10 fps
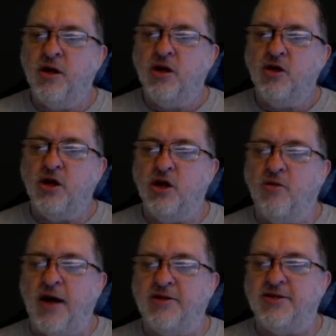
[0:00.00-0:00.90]
you don't
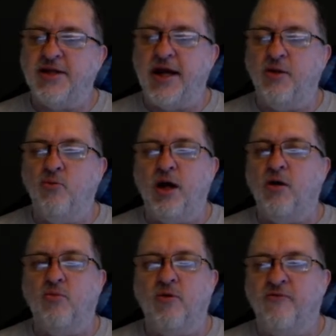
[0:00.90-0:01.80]
have to say, well,
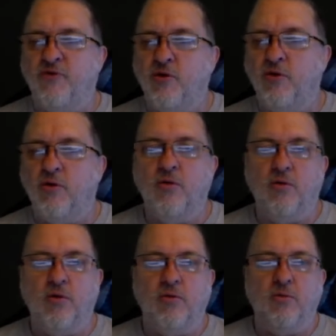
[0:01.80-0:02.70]
we're full,
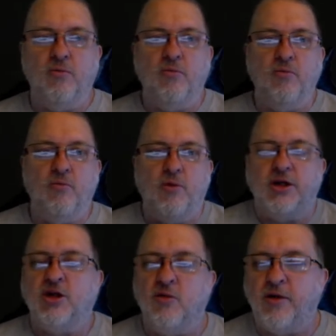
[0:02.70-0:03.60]
or we
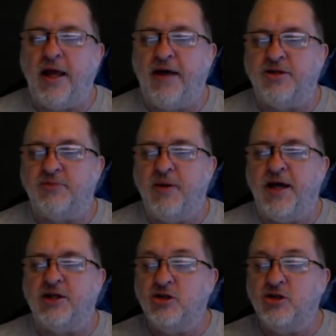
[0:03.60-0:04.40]
just don't really have the space.